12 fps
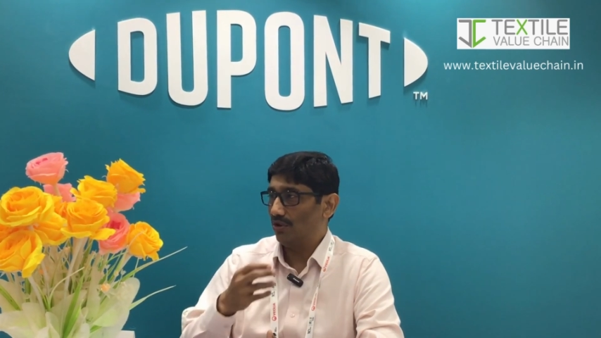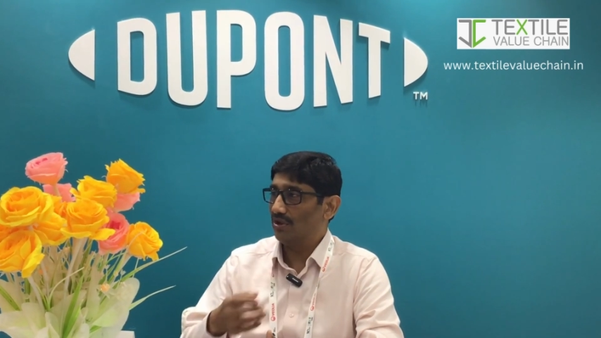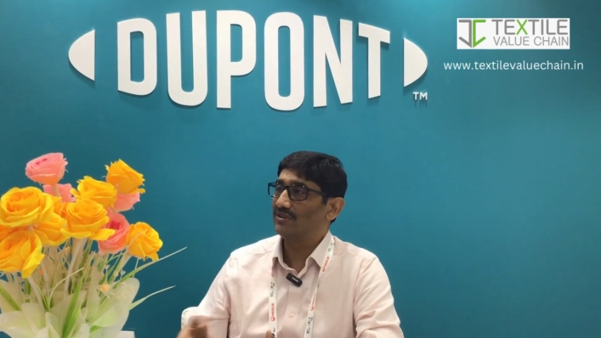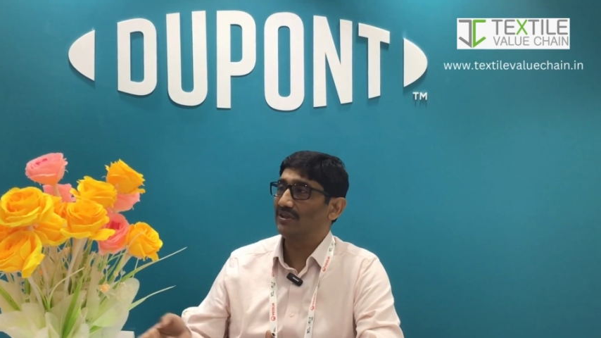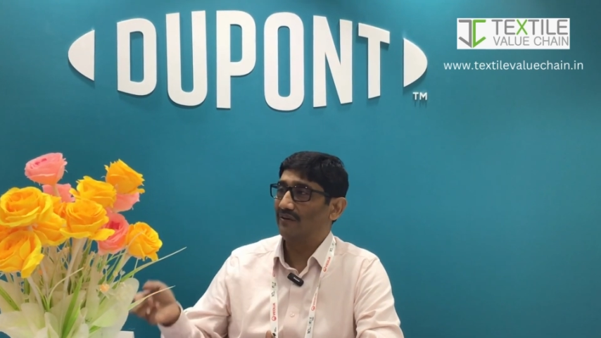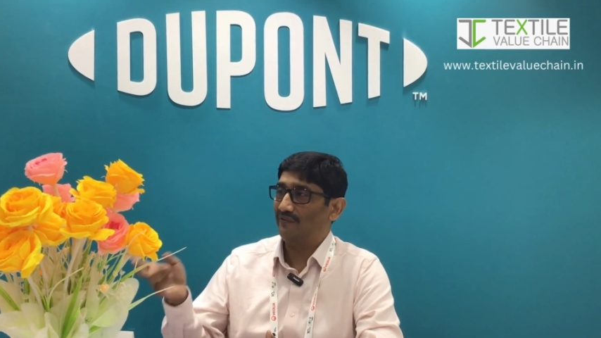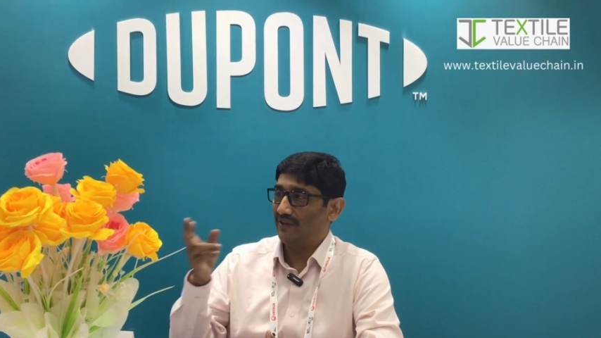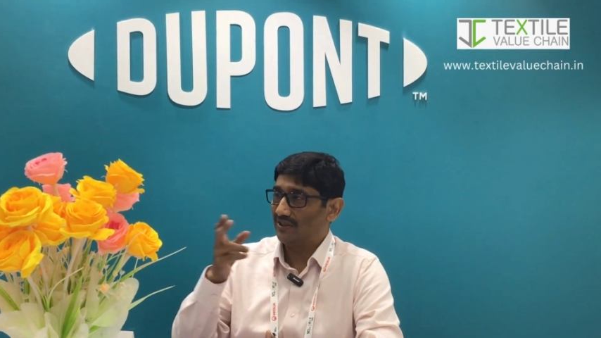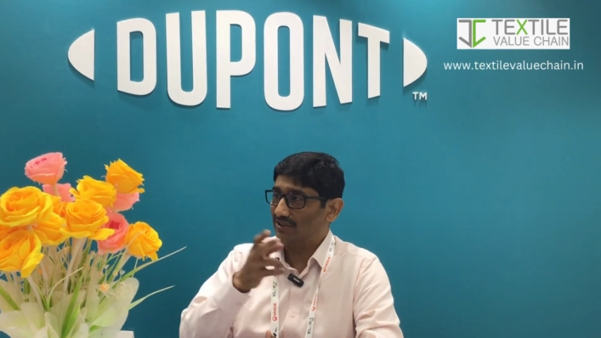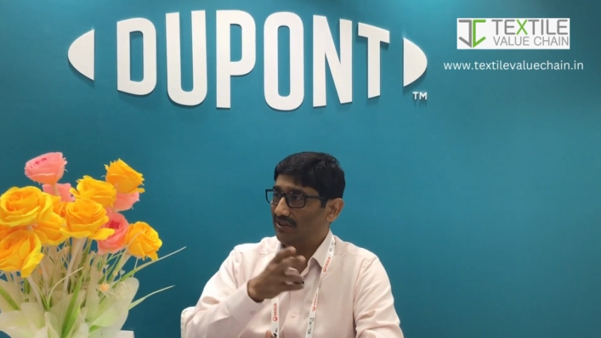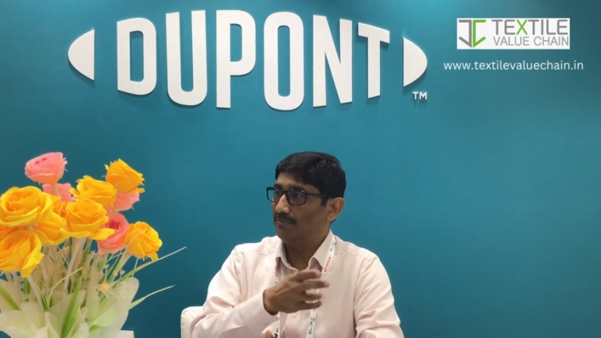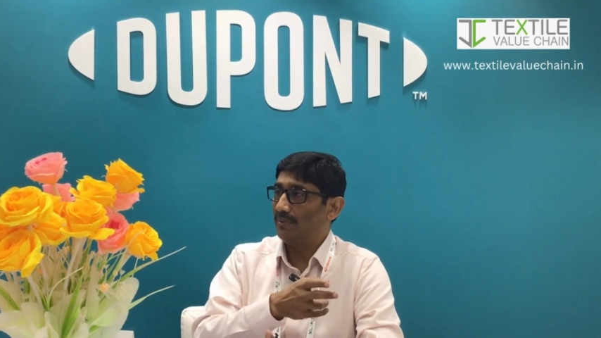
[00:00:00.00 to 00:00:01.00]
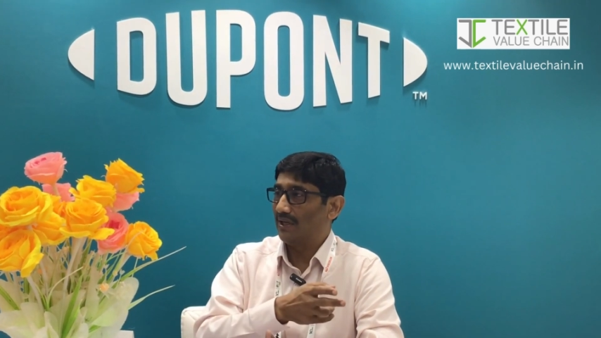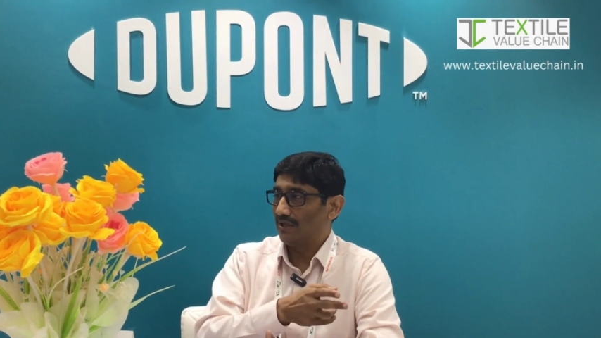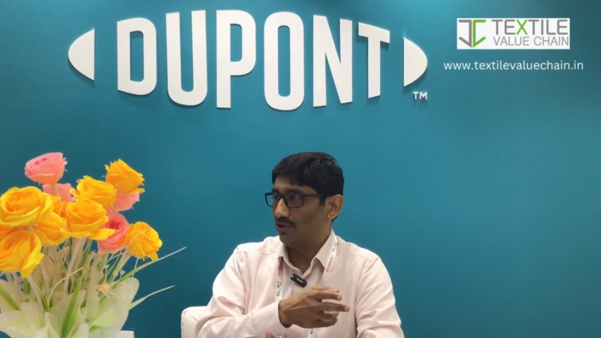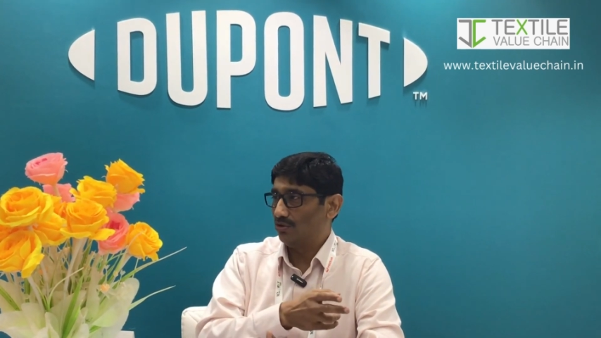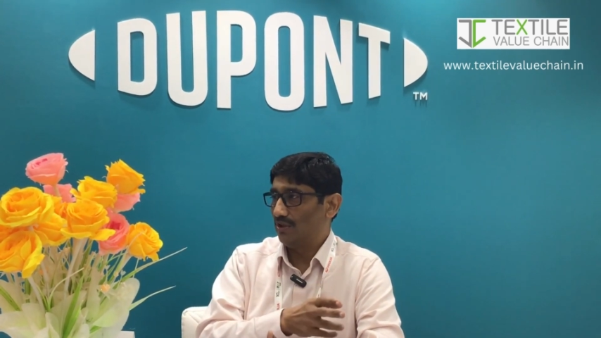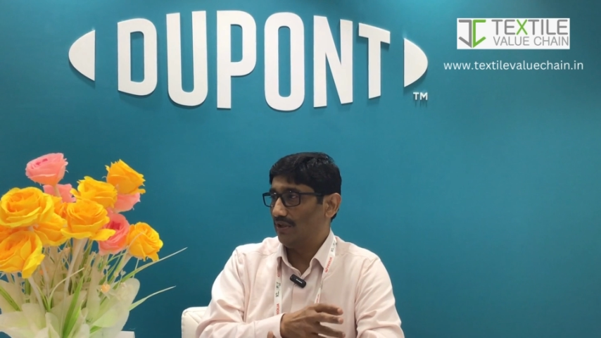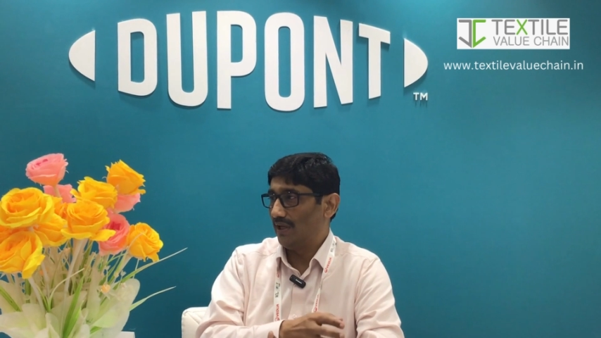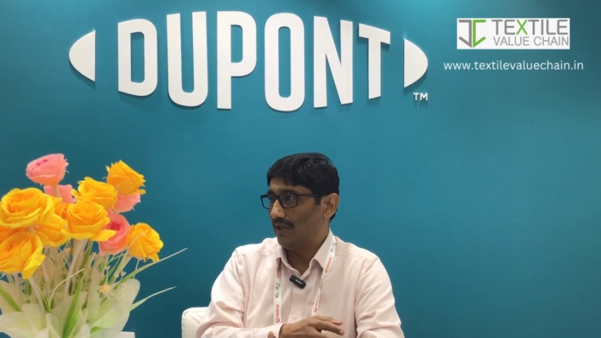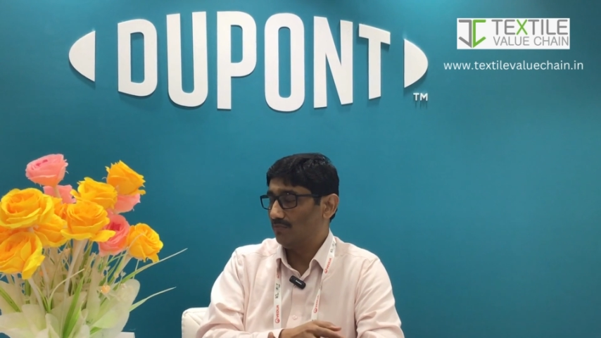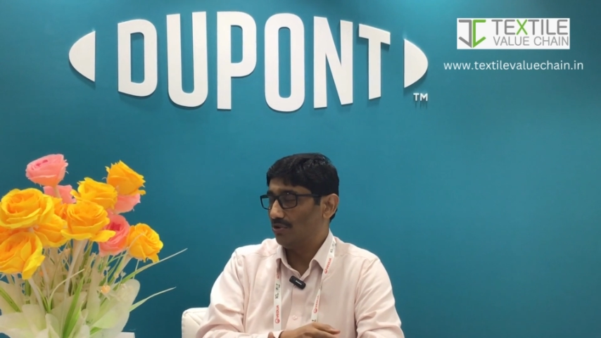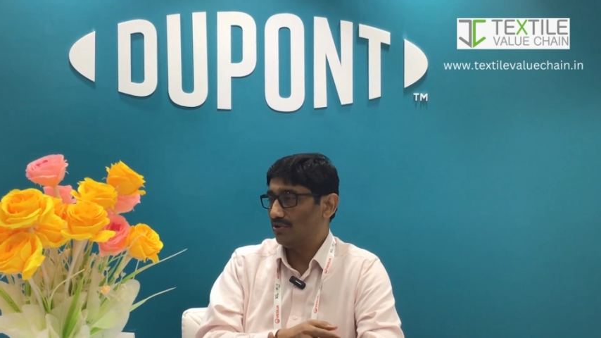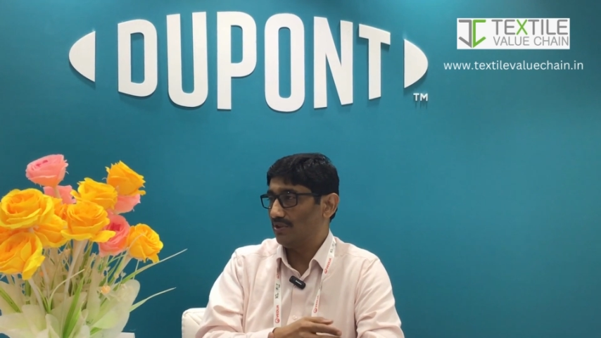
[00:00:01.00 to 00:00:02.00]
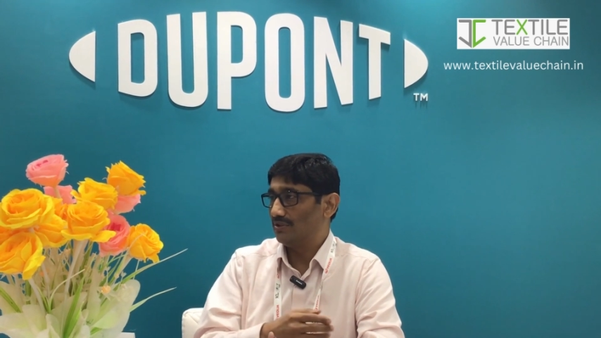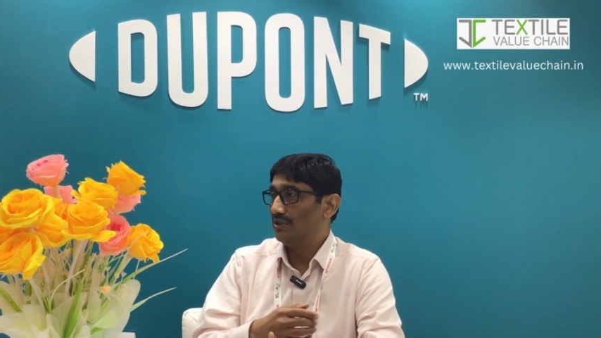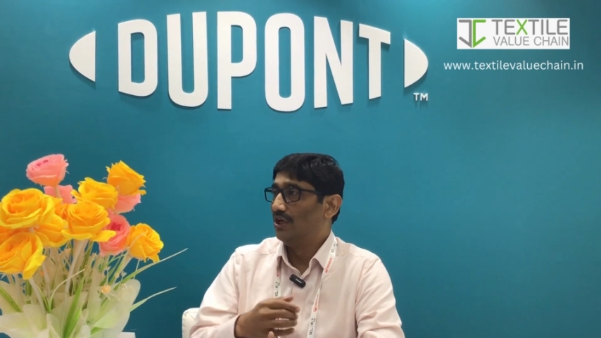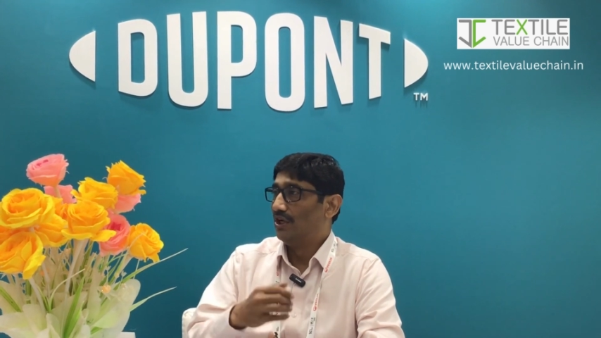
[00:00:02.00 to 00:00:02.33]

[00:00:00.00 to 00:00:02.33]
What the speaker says: or a sulfate stream back into their dyeing process.